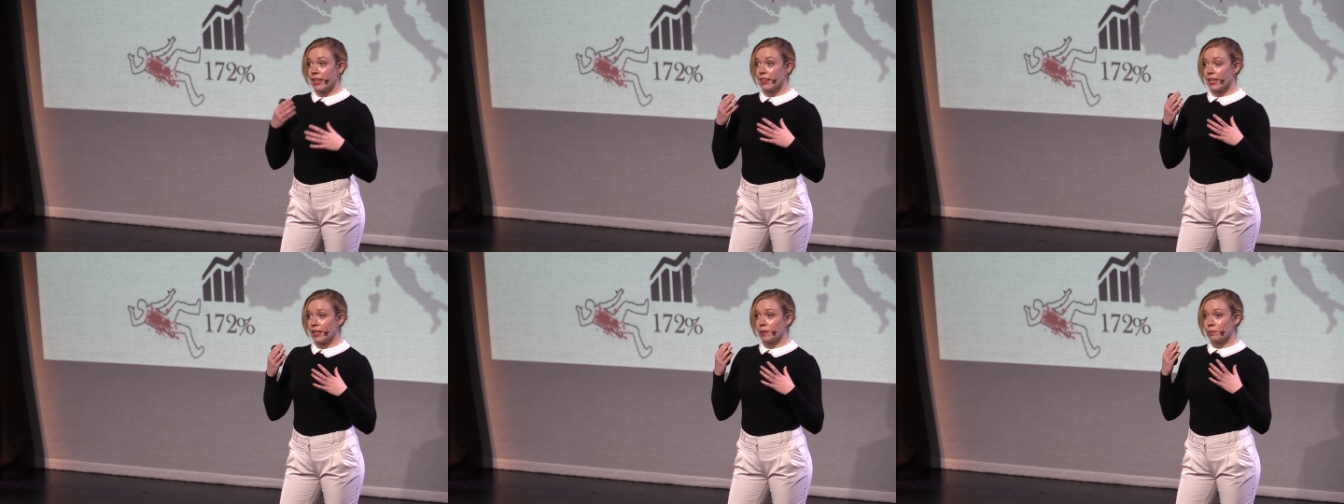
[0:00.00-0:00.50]

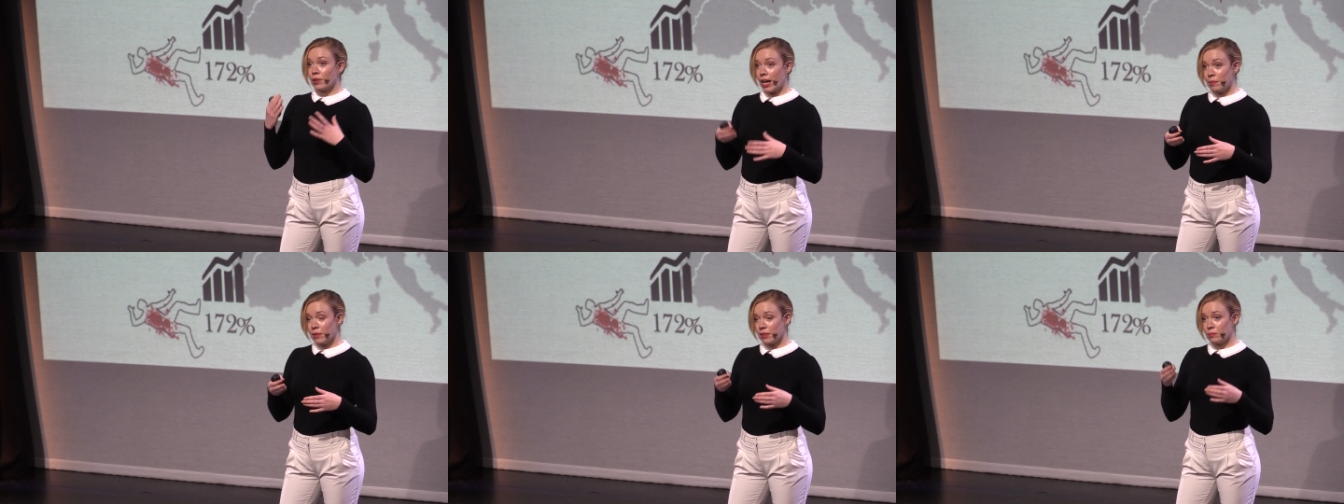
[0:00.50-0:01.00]
The
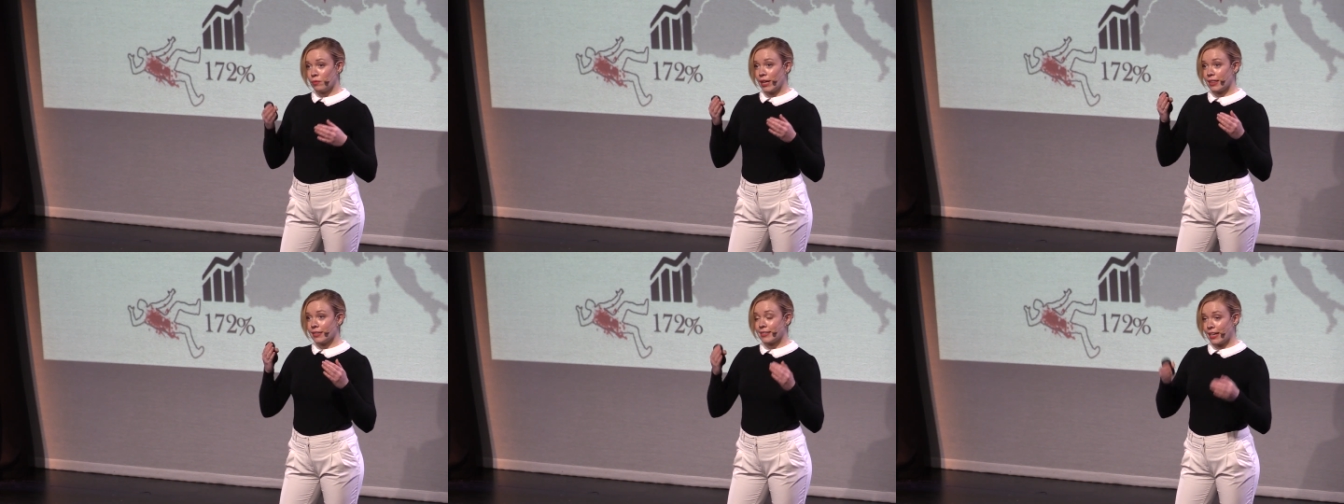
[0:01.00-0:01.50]
problem
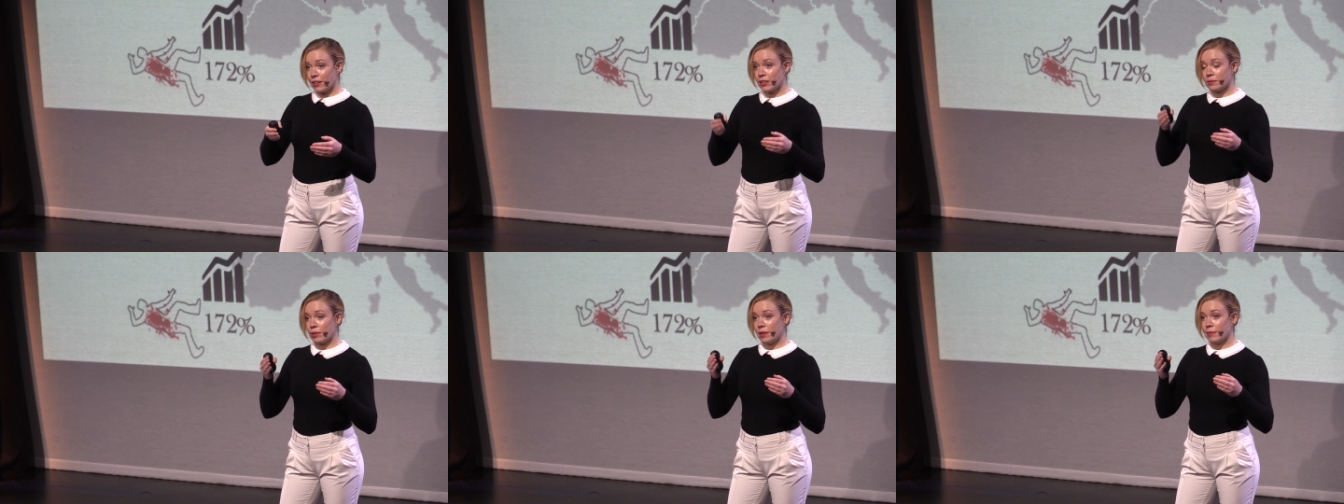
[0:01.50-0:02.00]
with
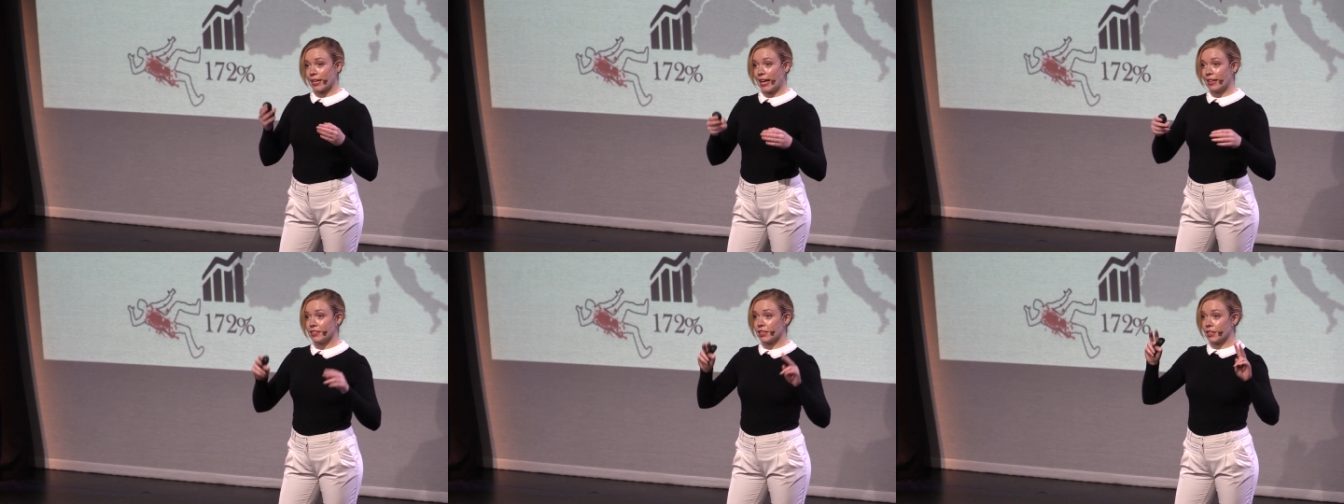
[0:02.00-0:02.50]
terrorist
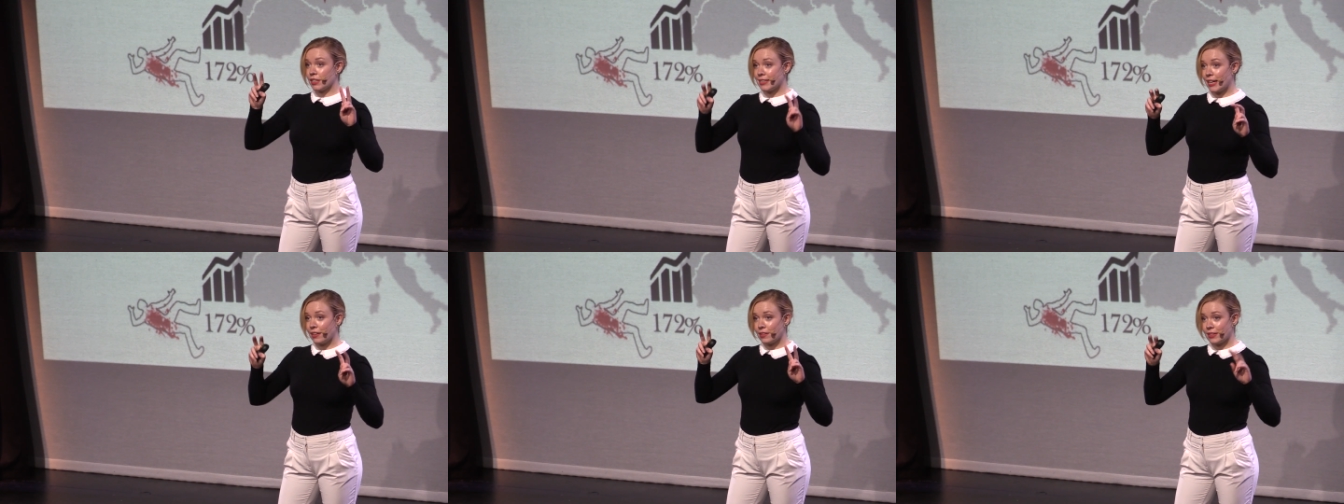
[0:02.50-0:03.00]
propaganda or
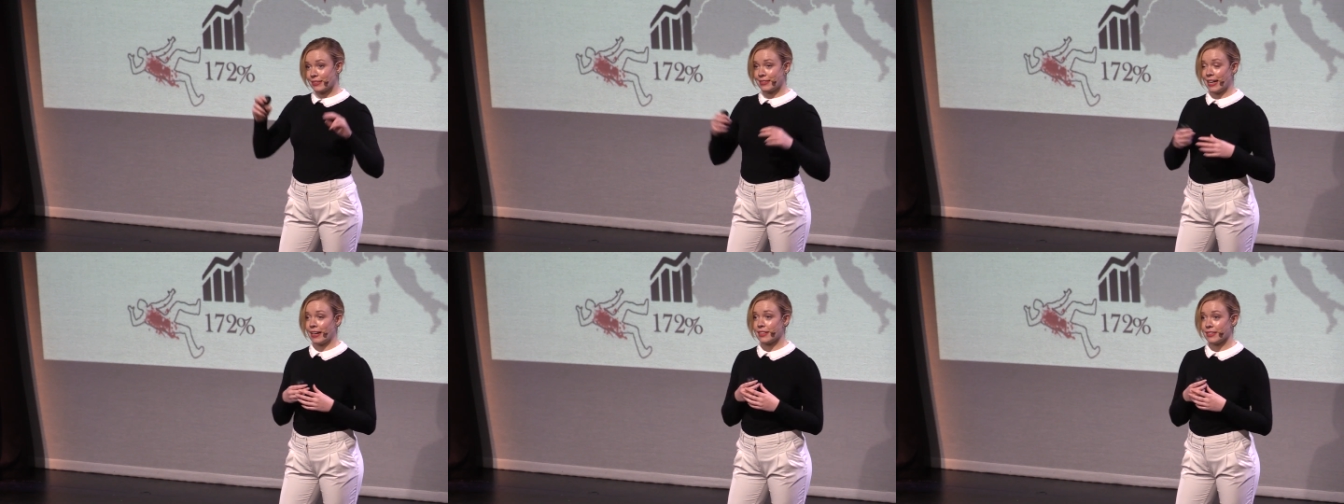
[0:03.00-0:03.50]
terrorist
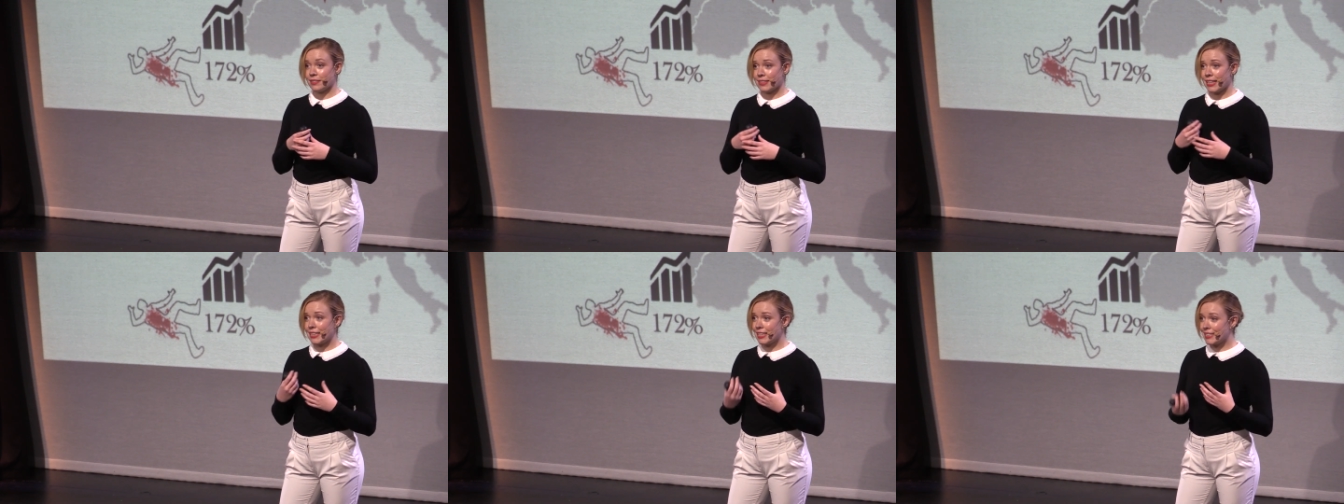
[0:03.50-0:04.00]
narratives is
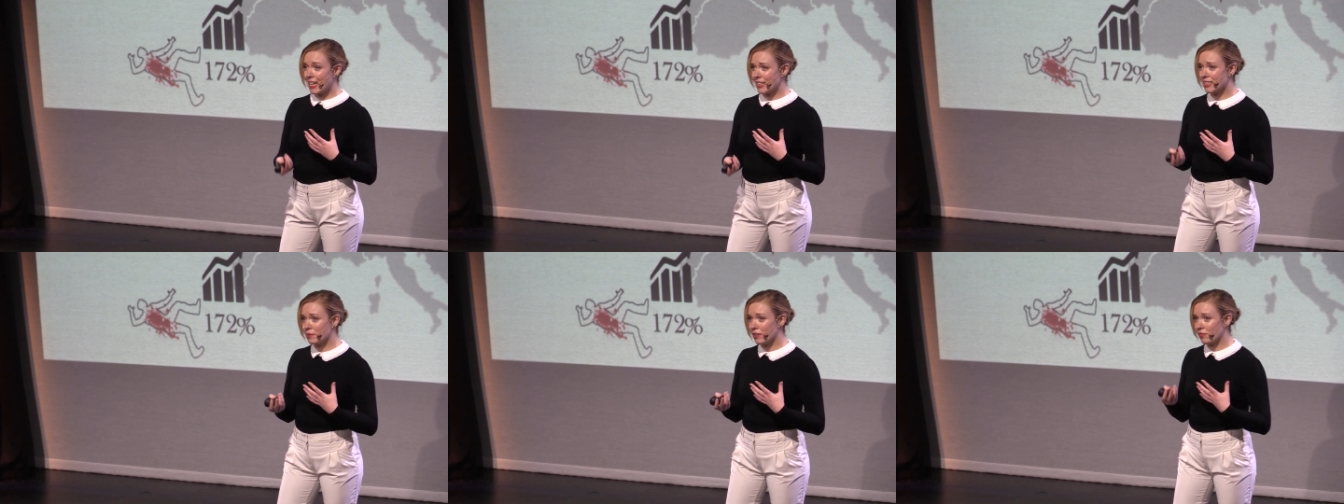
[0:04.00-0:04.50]
that they
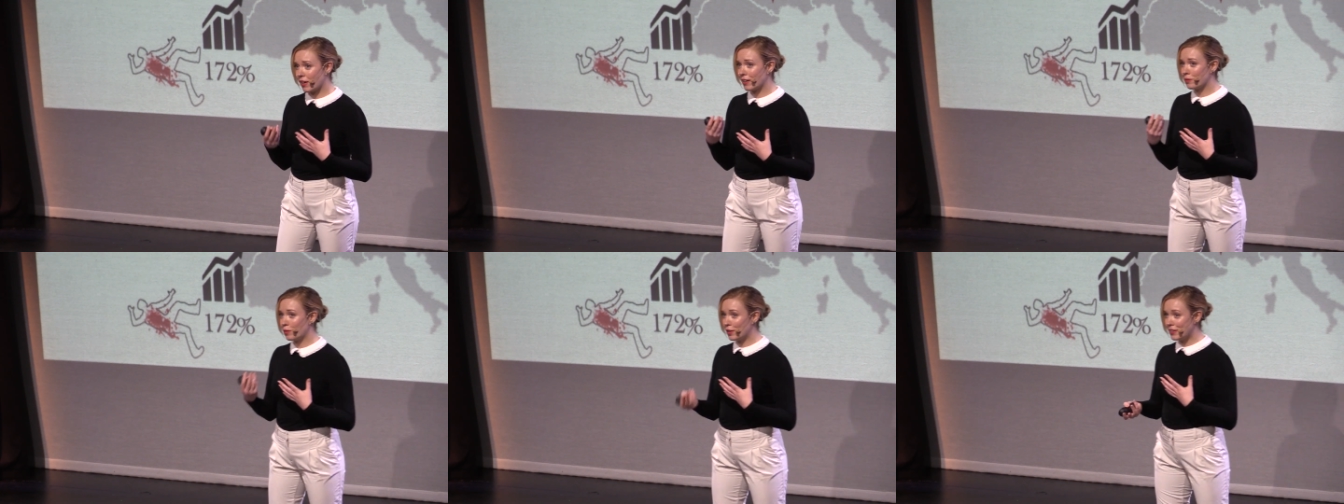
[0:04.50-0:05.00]
tend to be
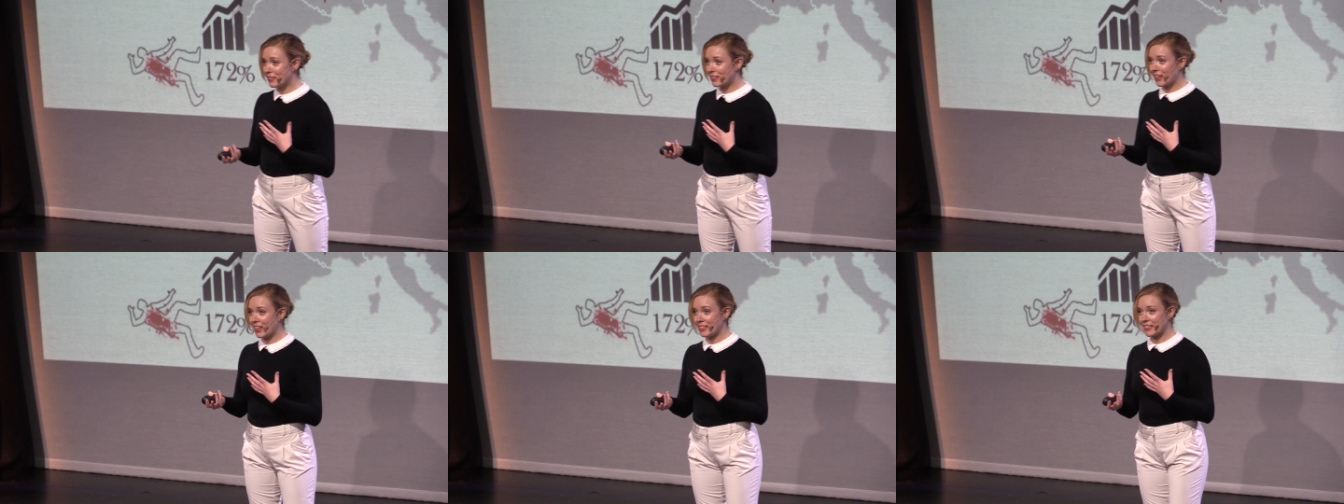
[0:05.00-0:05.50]
very
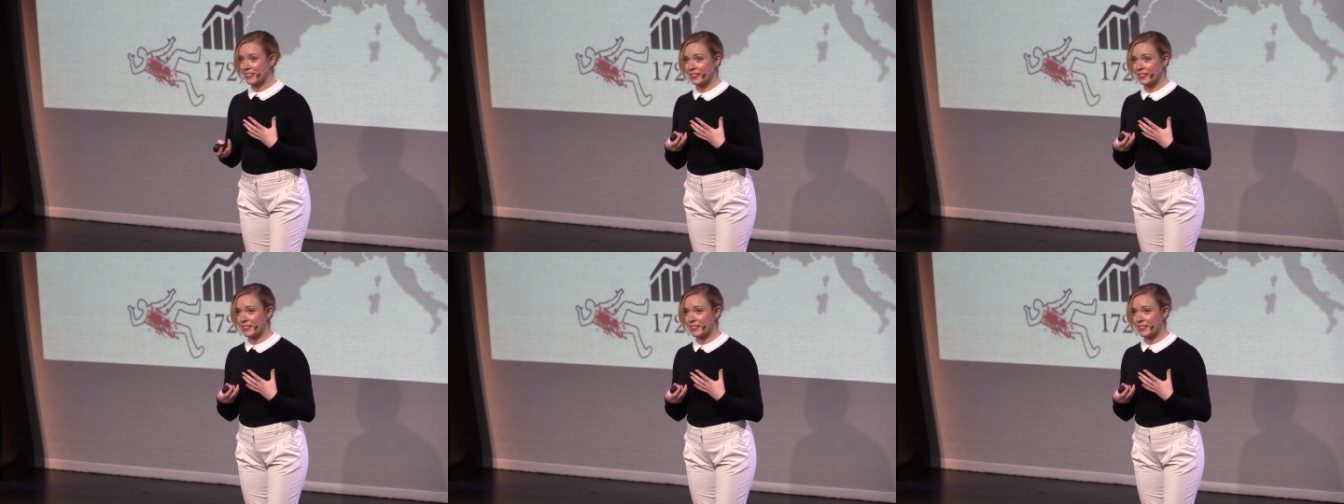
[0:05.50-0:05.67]
one-sided.